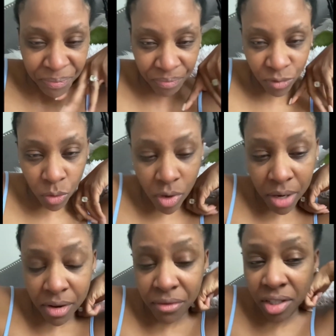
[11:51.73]
the
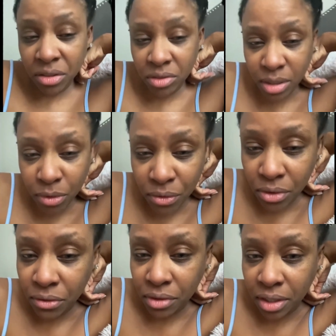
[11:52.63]
watery feeling you get before
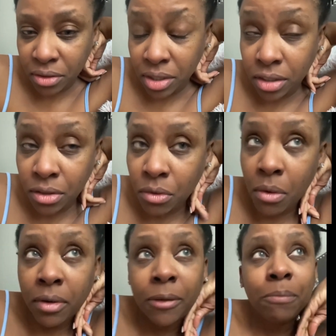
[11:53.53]
you feel like you need to throw
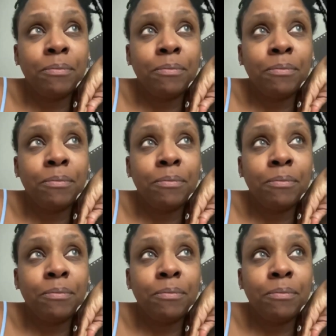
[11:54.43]
up.